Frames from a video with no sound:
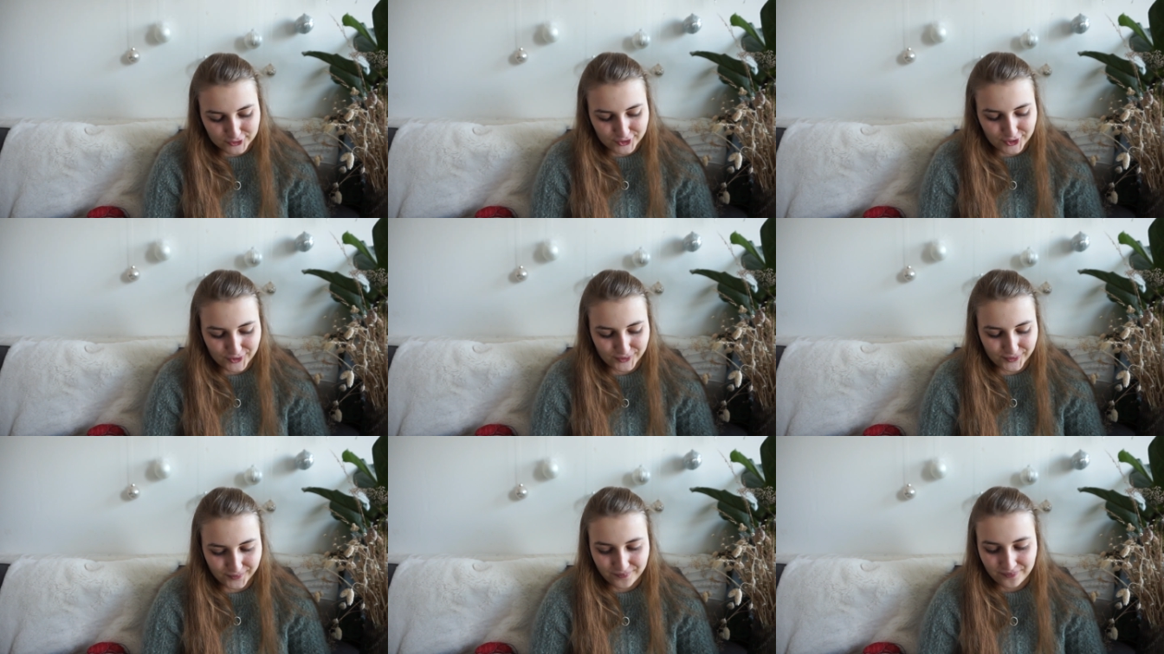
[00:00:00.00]

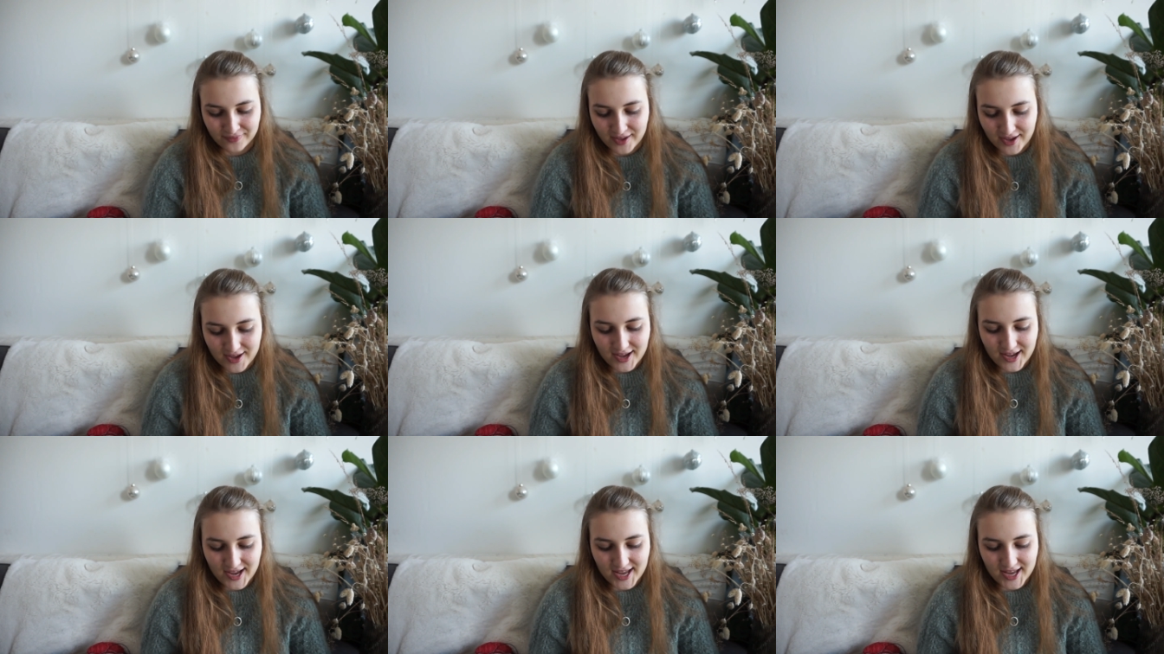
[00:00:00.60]
So
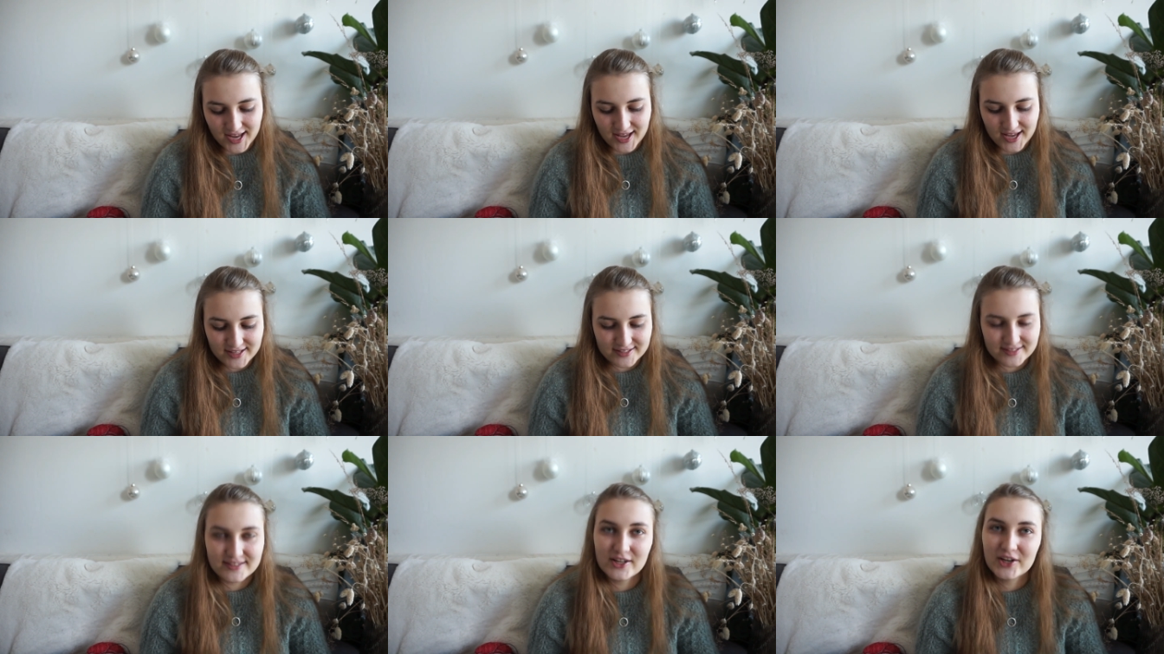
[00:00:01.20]

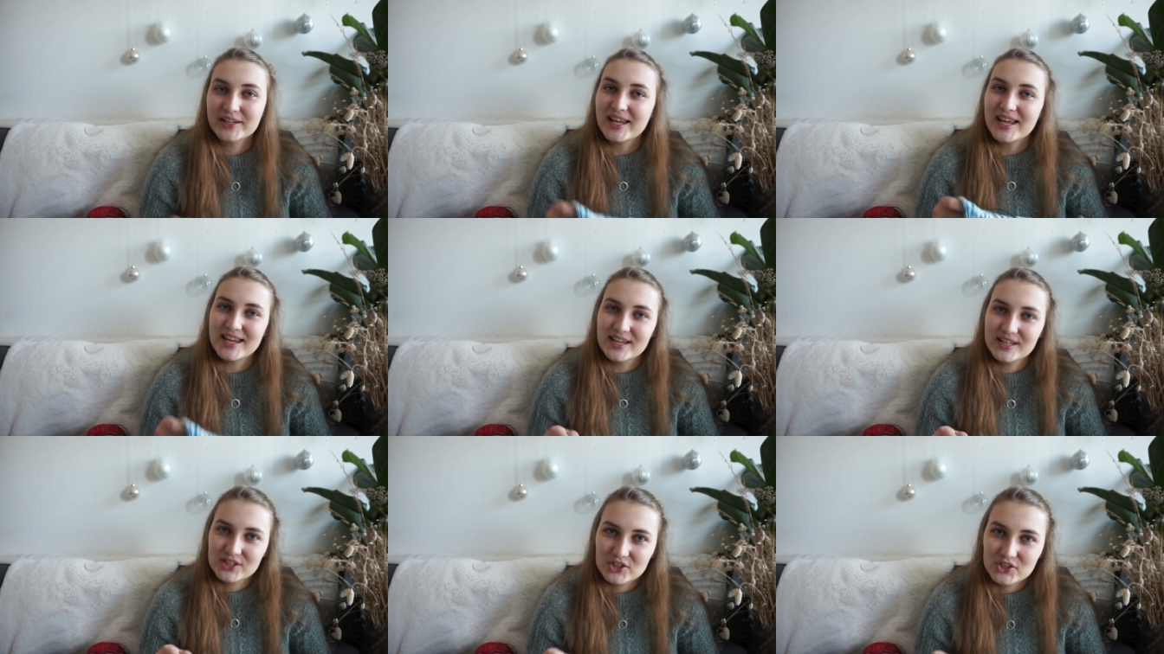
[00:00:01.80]
it's not
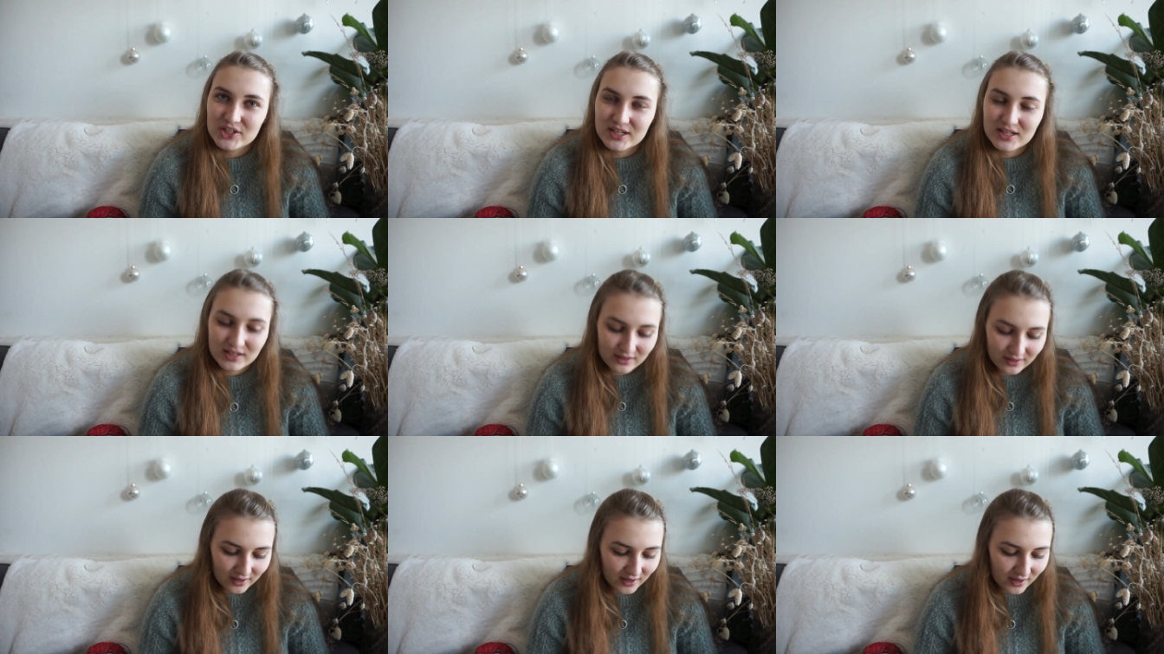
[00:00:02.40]
itchy,
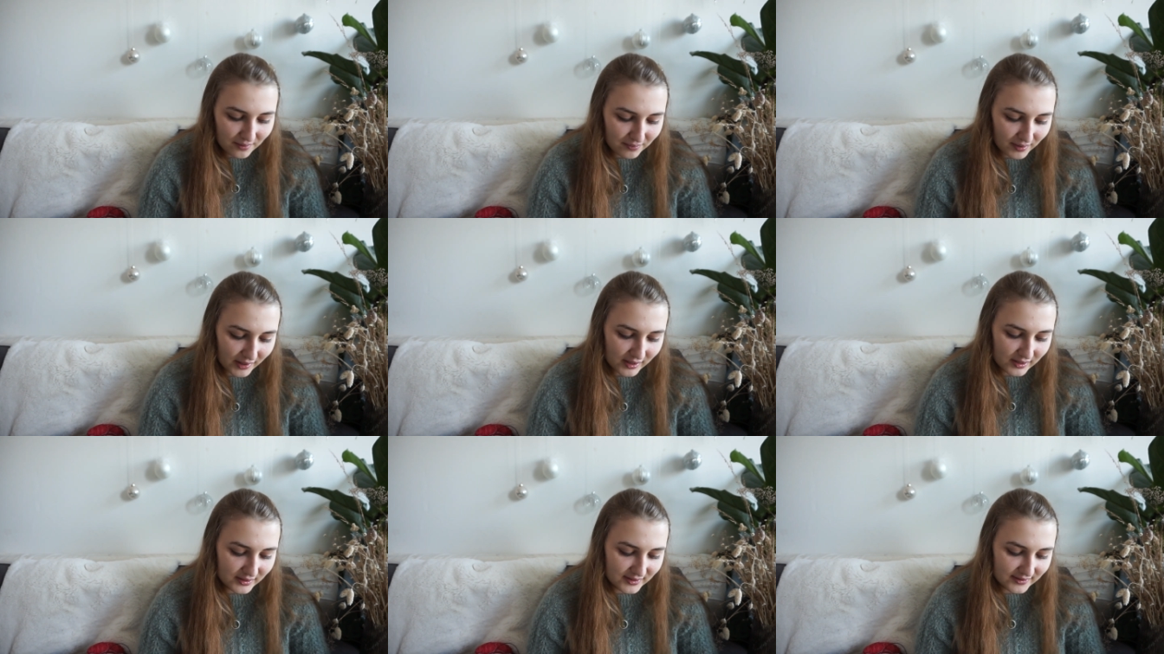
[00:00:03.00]
but
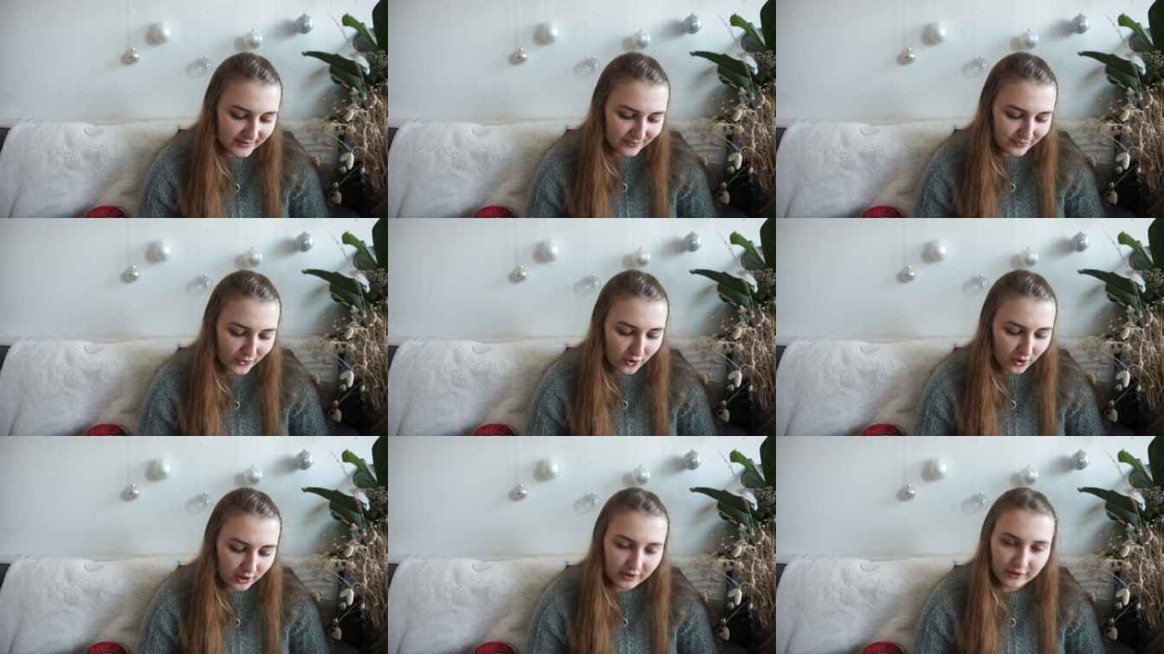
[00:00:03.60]
it's
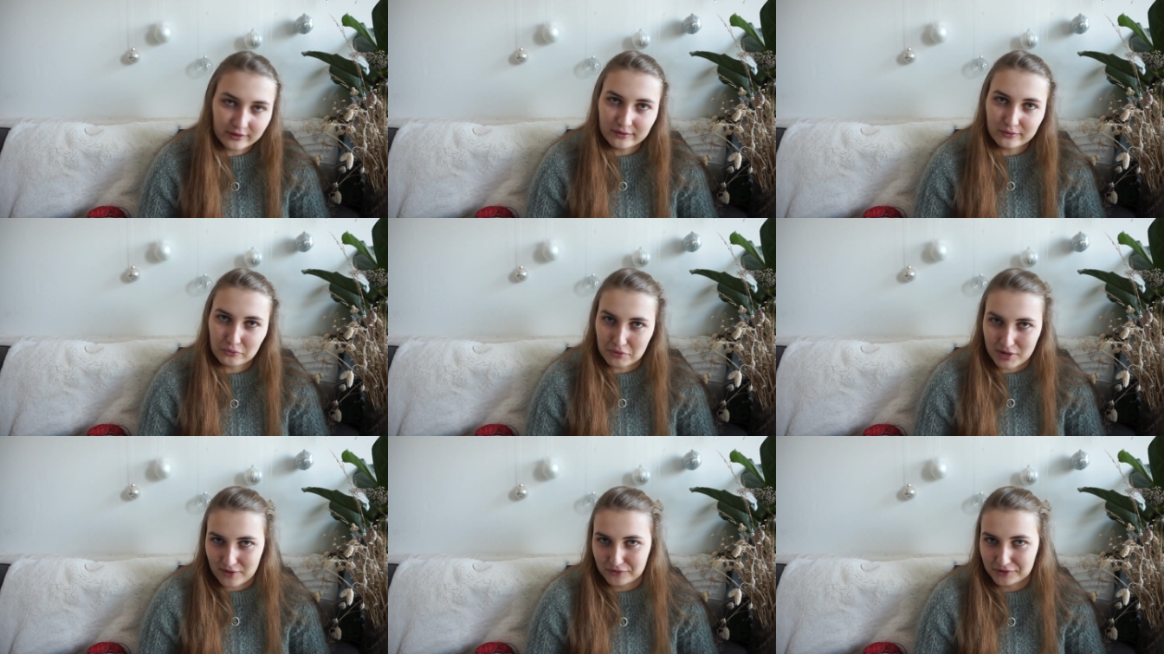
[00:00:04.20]
more on the
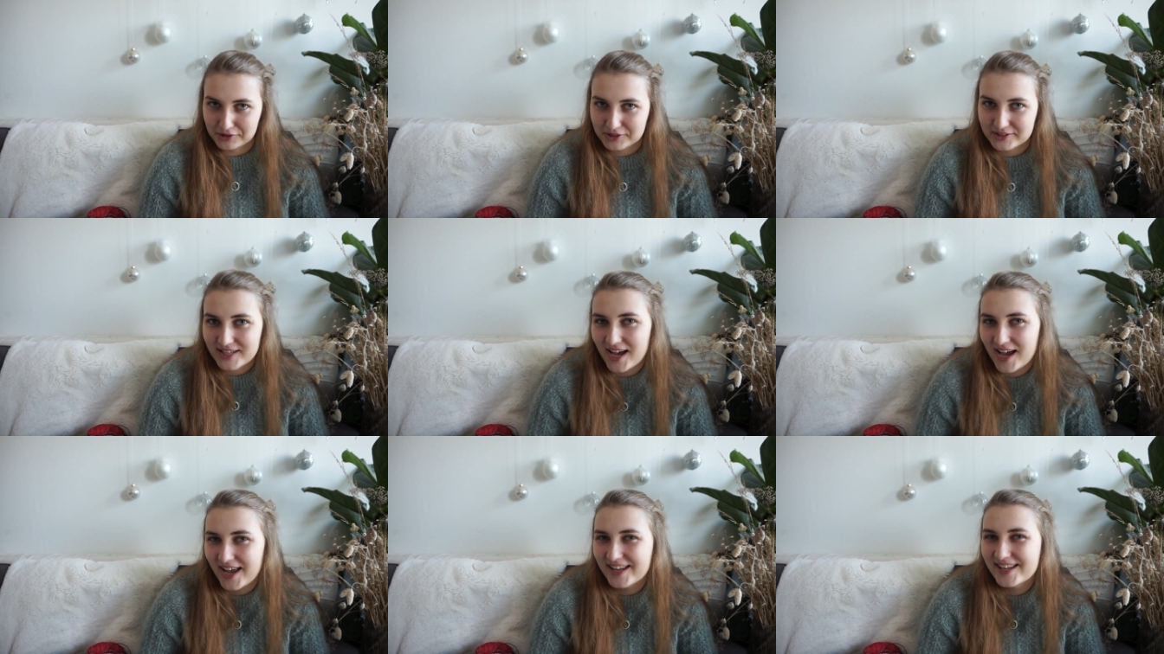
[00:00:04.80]
rougher
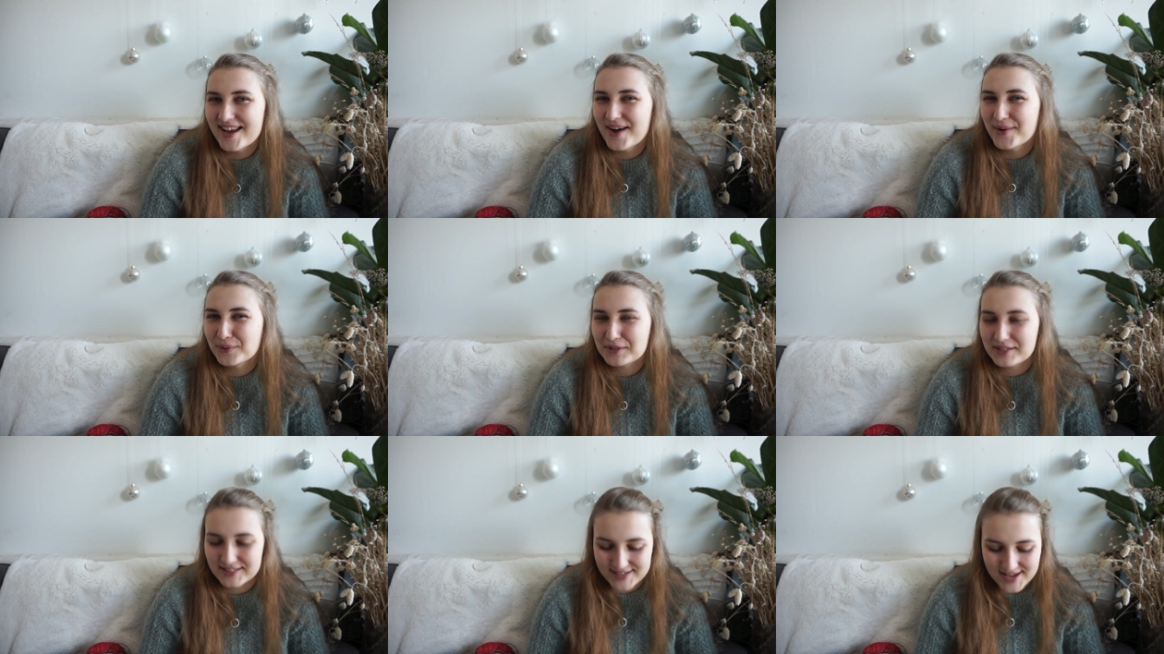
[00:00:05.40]
side, I
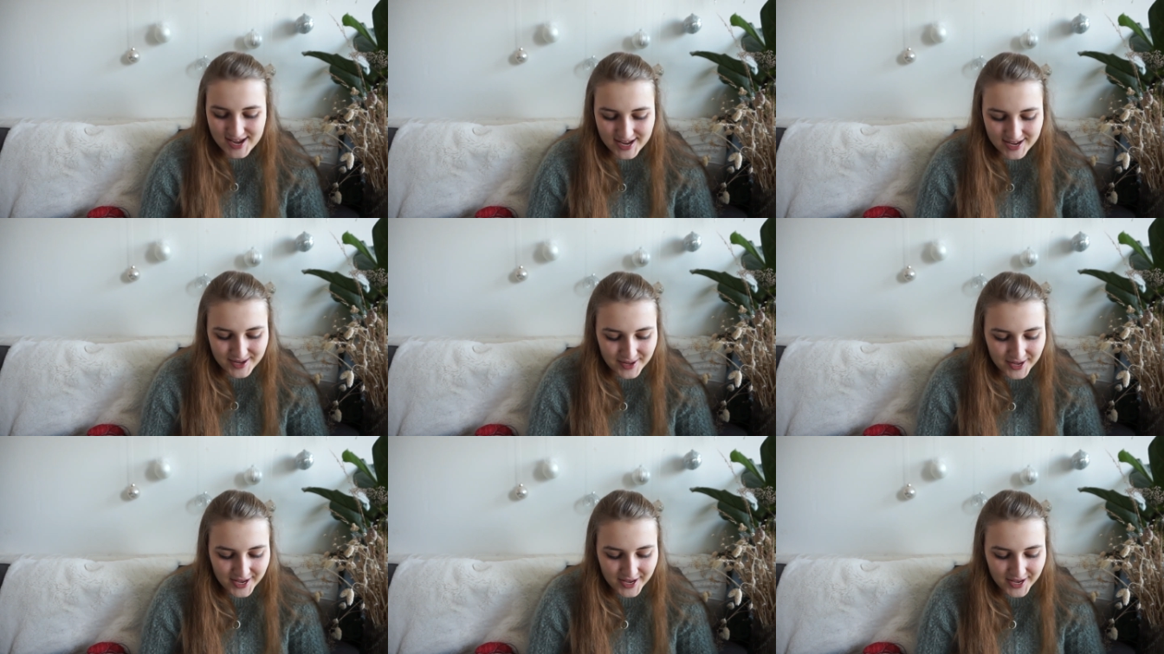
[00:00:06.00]
would say.